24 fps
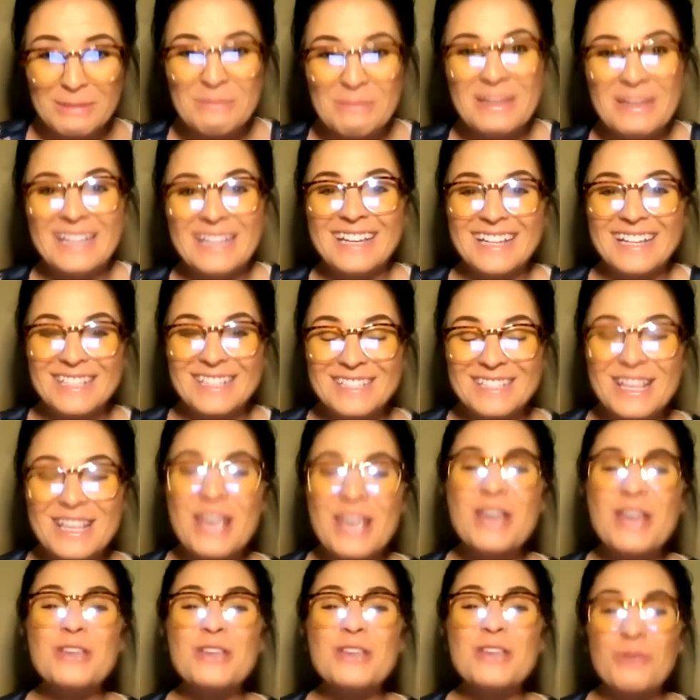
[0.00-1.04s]
because
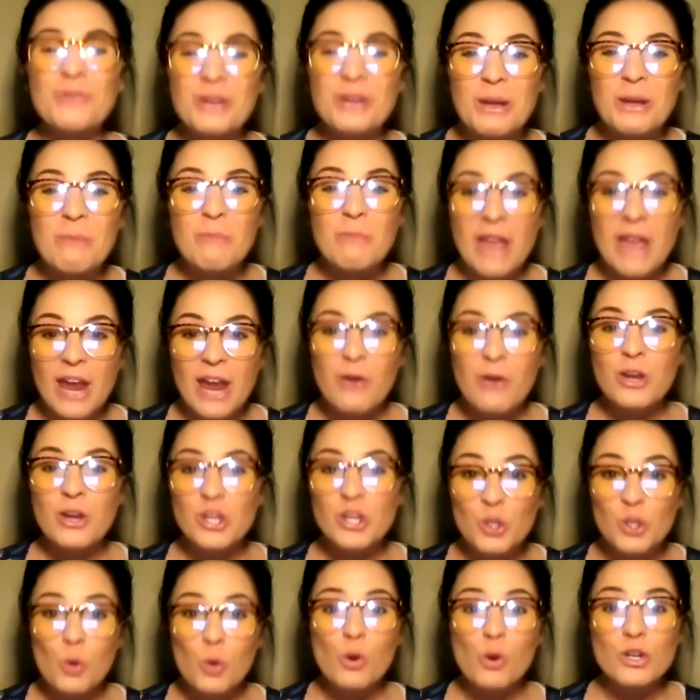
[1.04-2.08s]
you're comparing
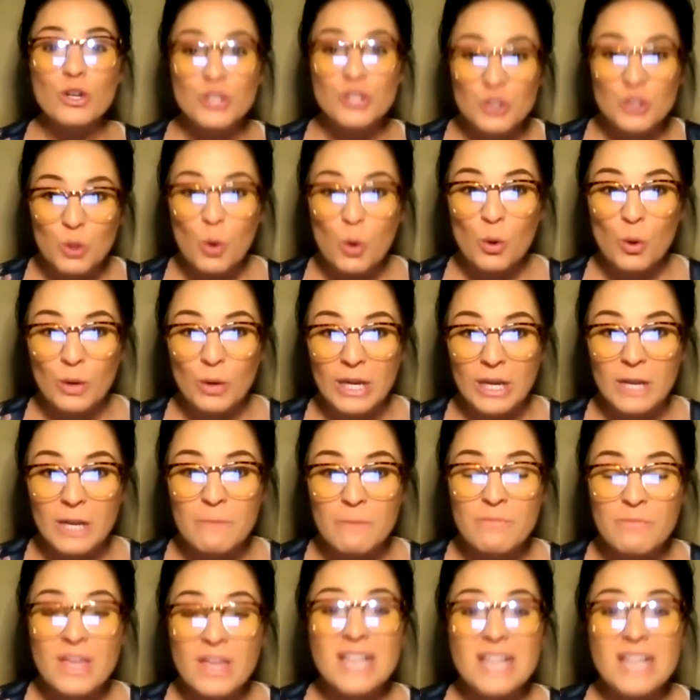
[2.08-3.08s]
your story